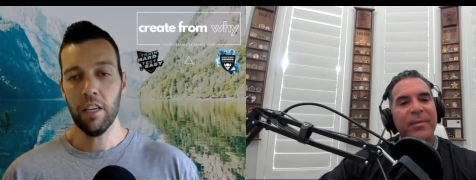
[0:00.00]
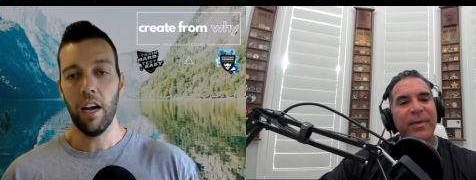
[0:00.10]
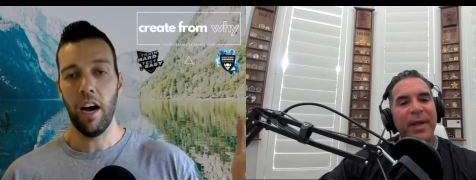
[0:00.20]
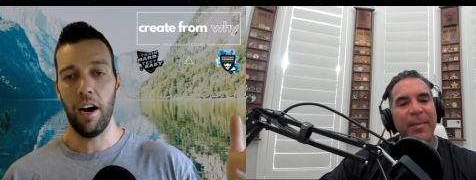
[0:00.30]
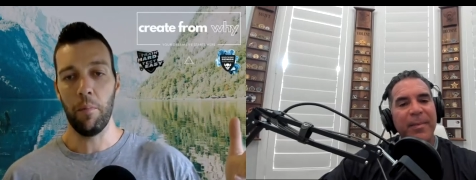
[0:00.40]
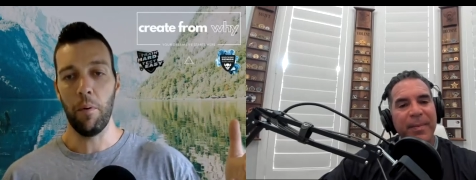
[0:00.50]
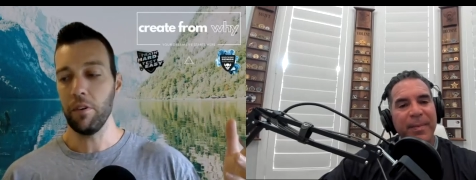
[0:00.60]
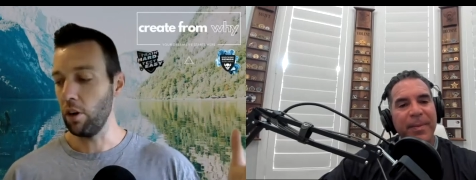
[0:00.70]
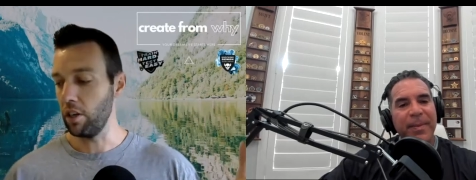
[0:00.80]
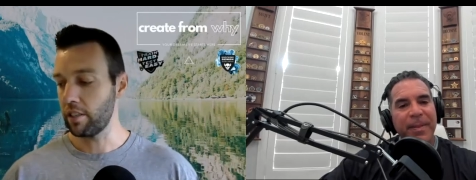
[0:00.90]
Speaker 1: Um, yep.
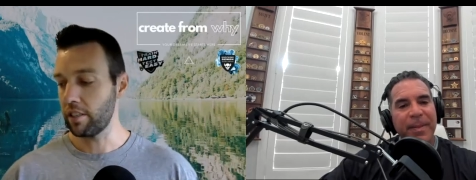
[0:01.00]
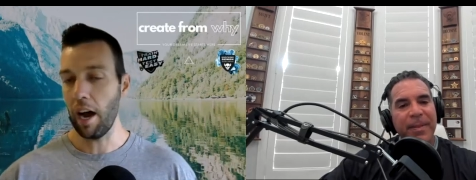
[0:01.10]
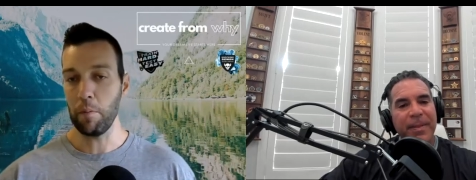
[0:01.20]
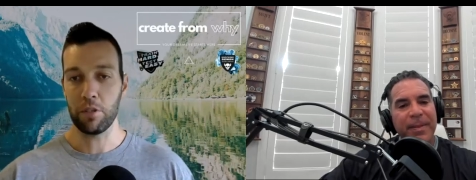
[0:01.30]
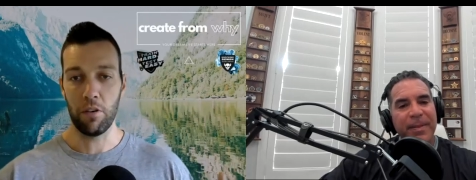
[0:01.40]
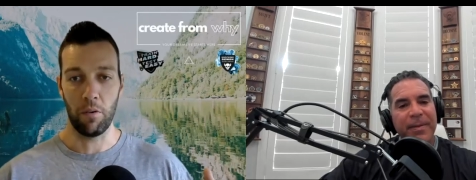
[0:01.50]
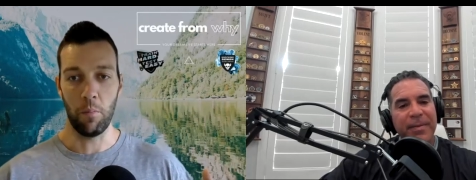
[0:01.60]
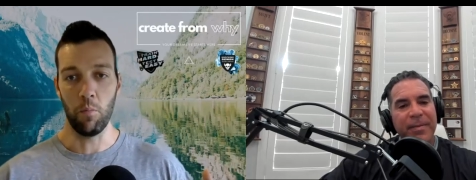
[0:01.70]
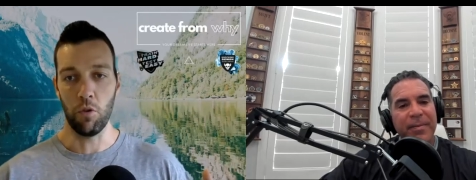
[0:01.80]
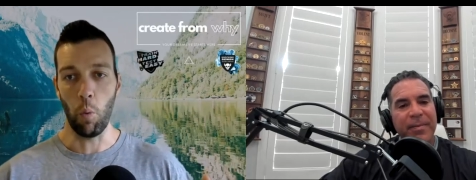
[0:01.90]
So it stops you
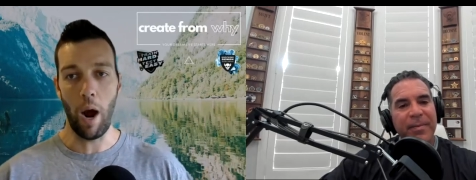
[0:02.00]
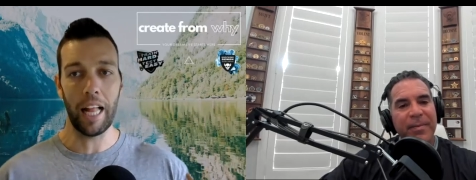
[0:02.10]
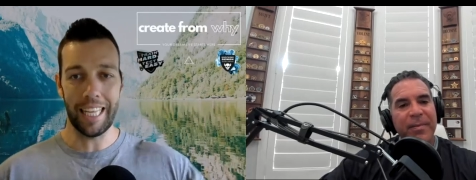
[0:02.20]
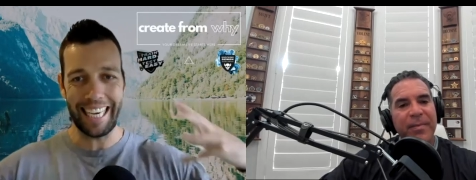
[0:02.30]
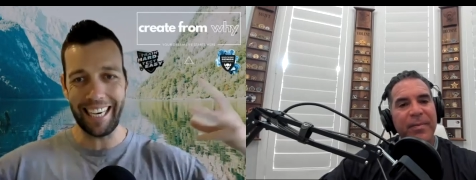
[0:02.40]
from dwelling